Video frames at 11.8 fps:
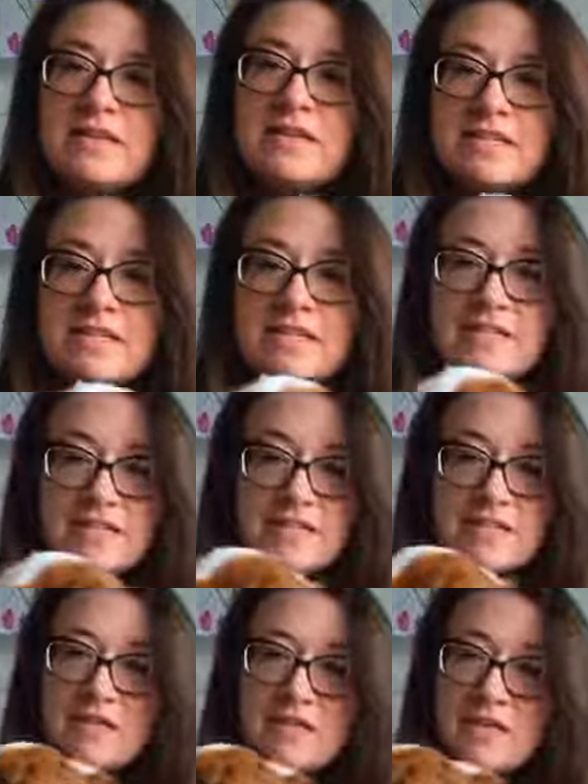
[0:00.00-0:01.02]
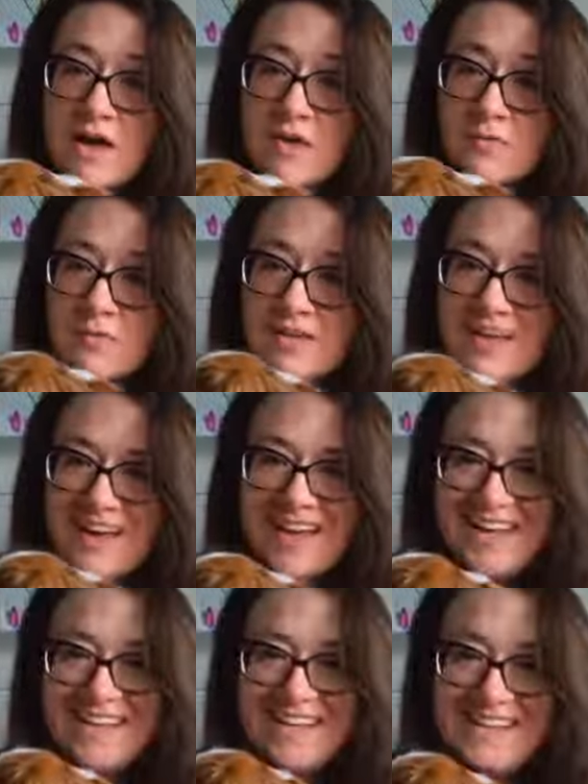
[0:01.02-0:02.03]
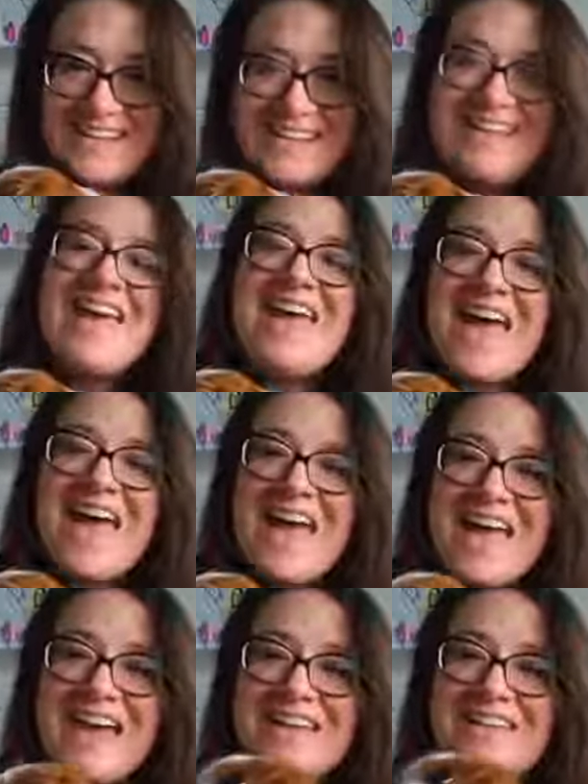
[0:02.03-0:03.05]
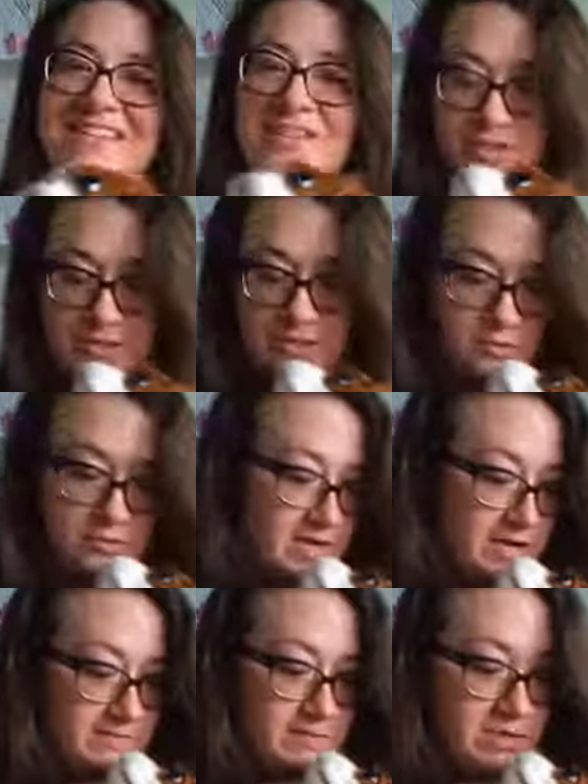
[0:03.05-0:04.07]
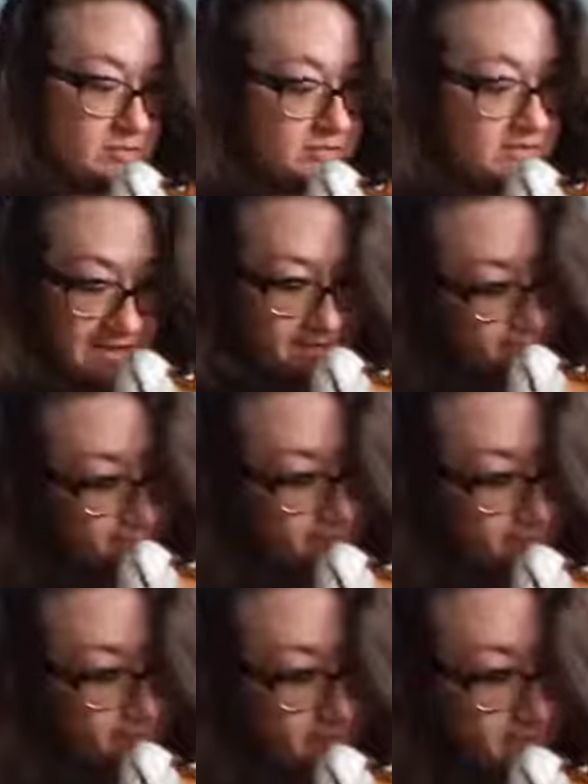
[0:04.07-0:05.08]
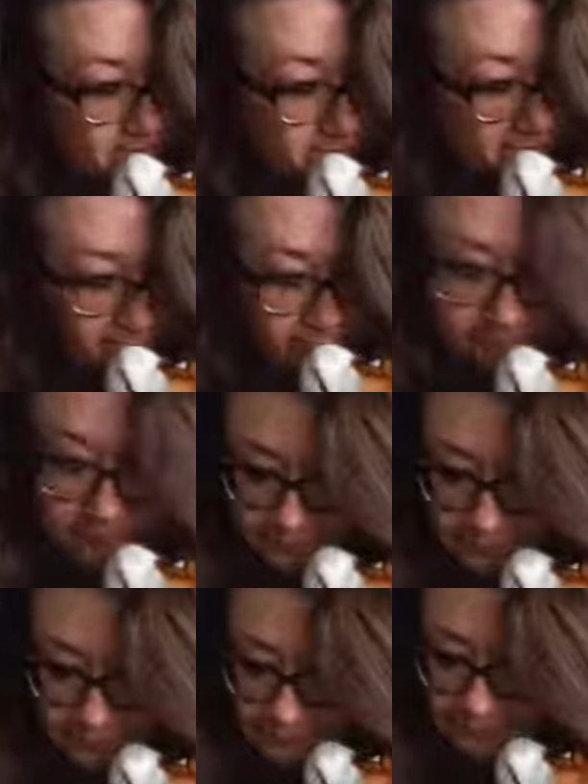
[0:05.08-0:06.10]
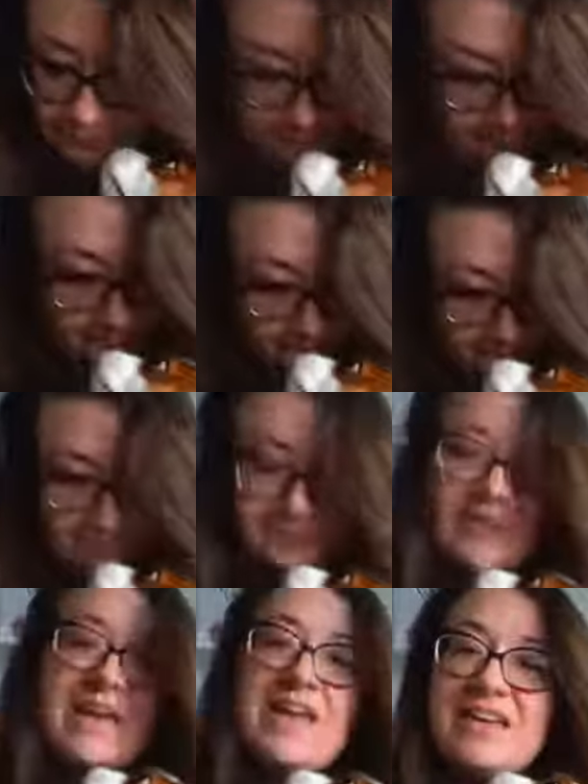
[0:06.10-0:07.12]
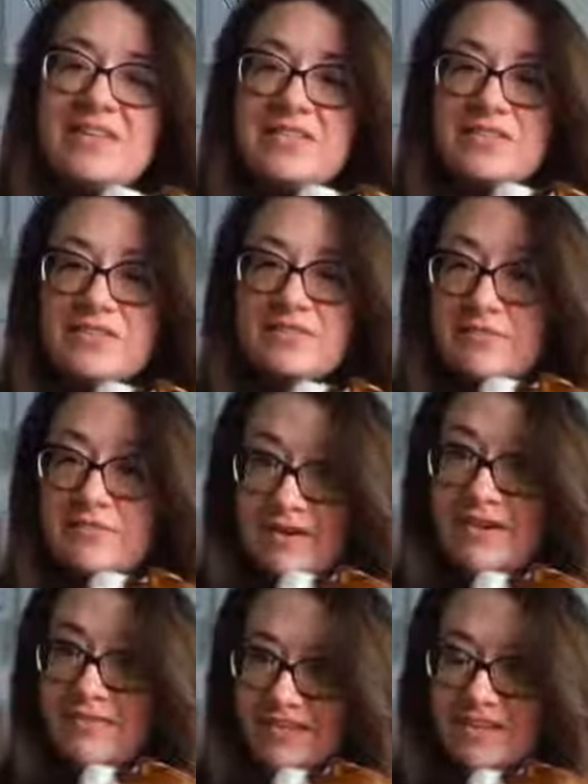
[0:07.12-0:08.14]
This is Lola, and she's joining me today. You are. Mm, mm. She's very friendly.